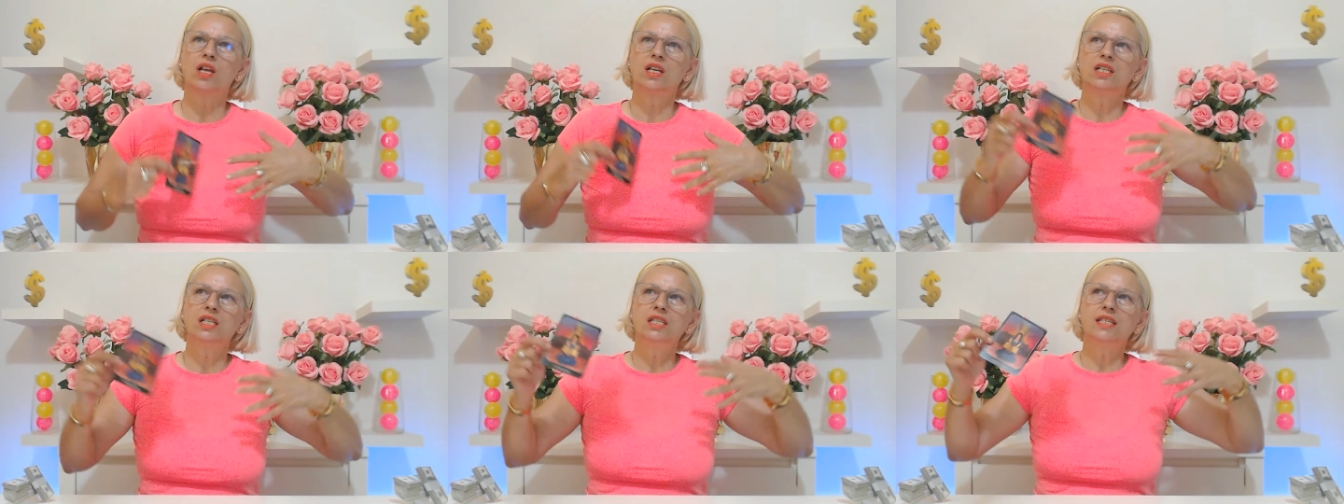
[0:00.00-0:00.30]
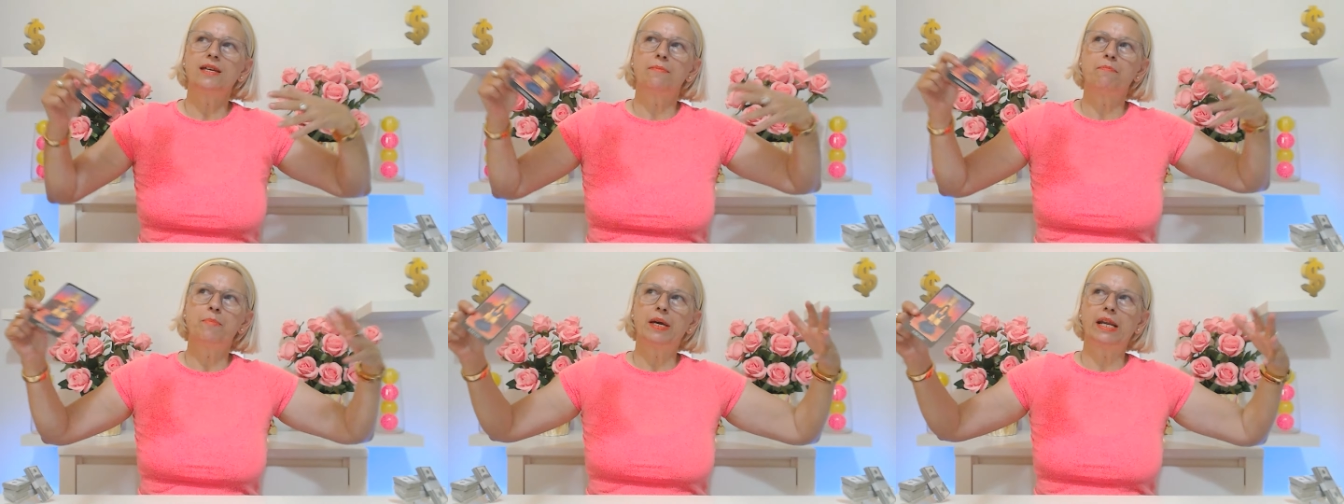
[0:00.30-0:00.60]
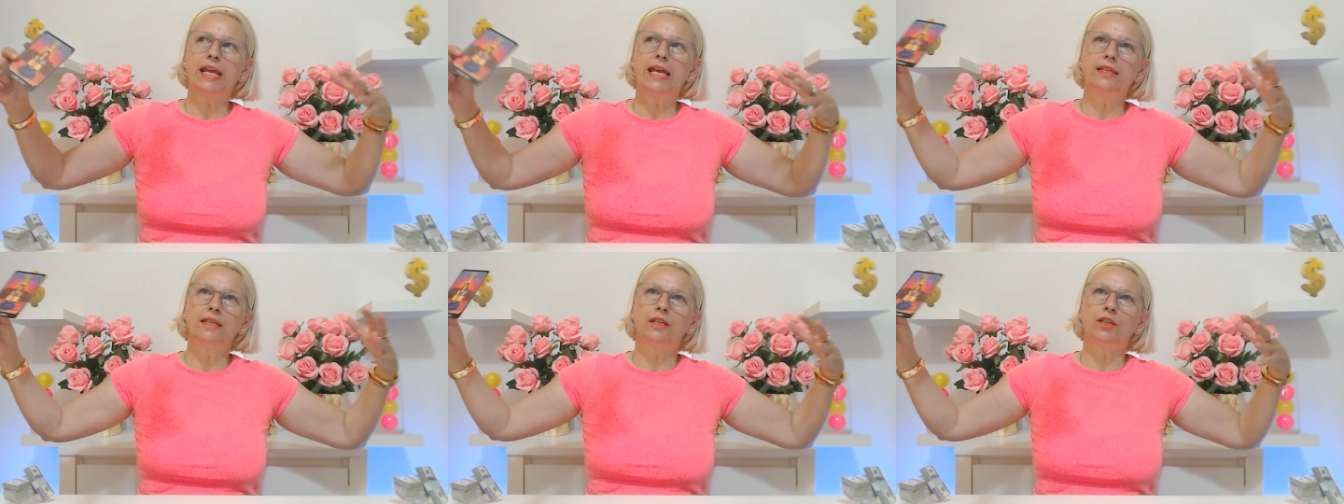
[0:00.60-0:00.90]

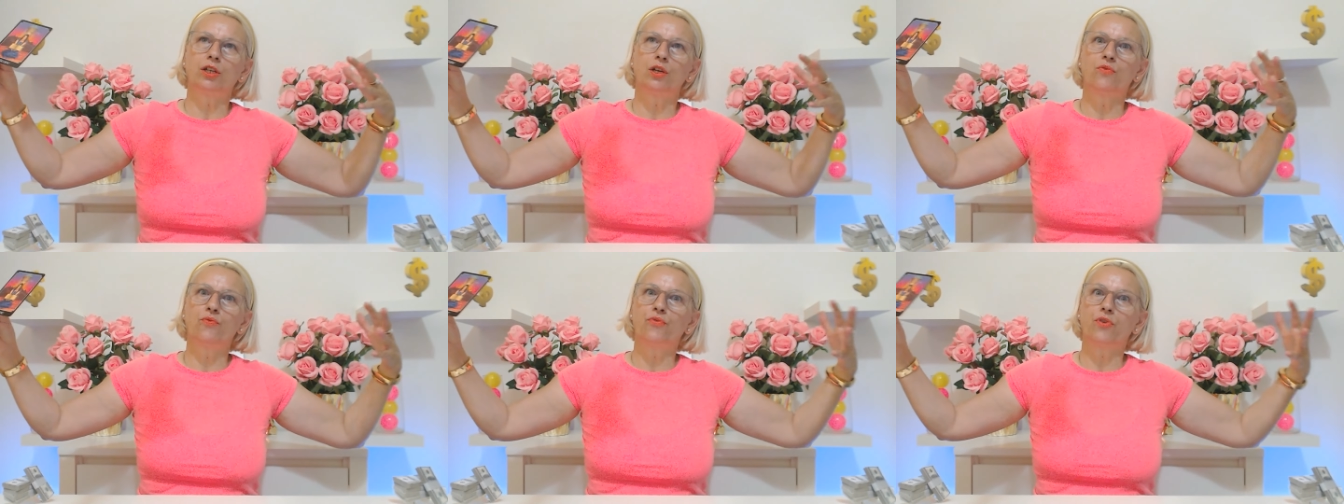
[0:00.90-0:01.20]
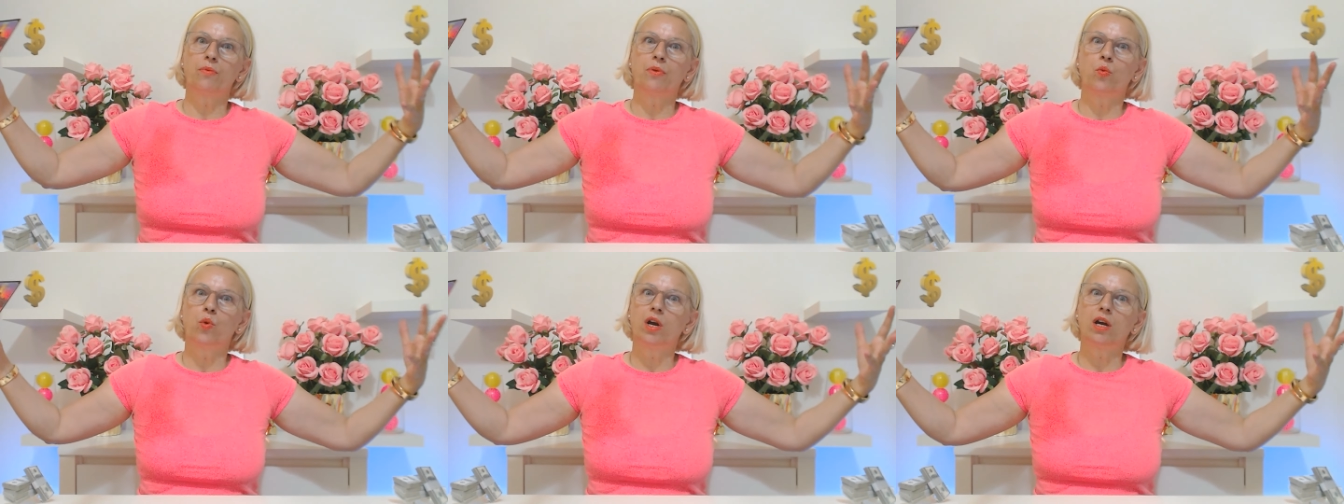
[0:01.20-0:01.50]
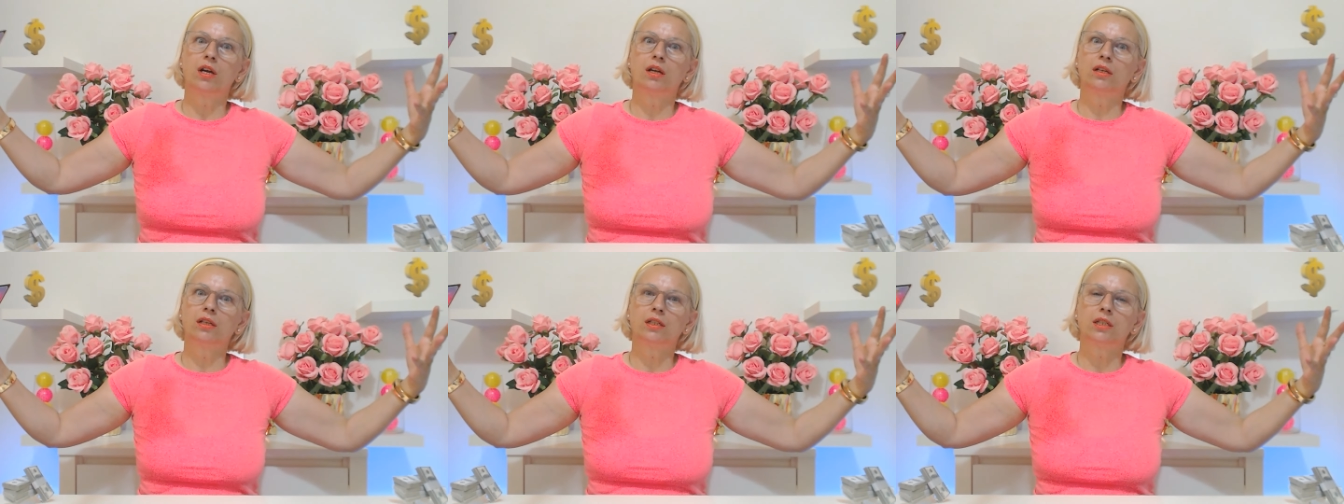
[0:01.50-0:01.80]
separated, you know, from the
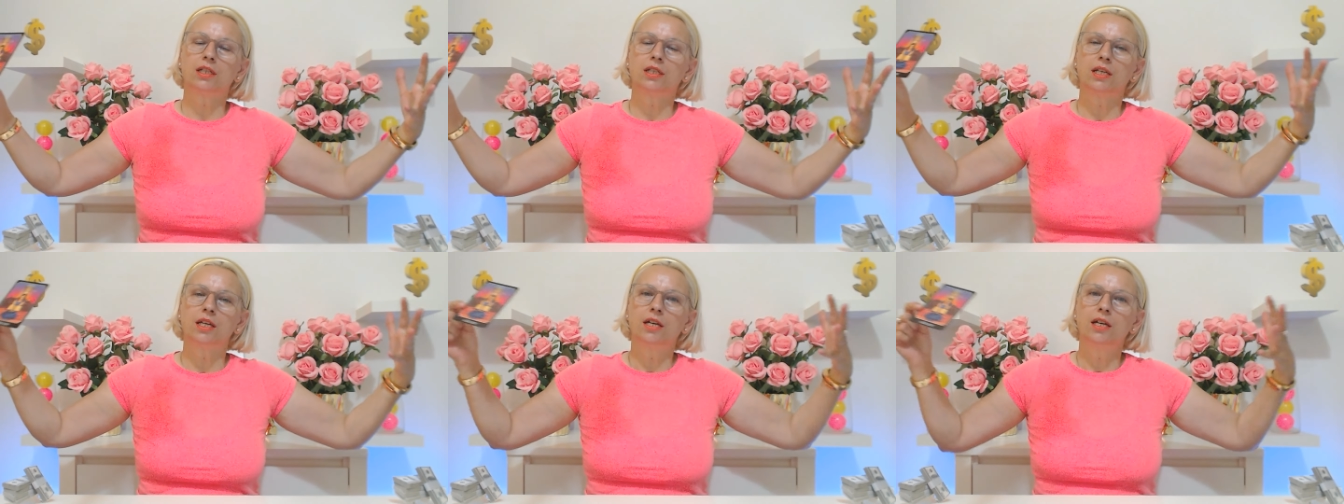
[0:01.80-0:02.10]
world.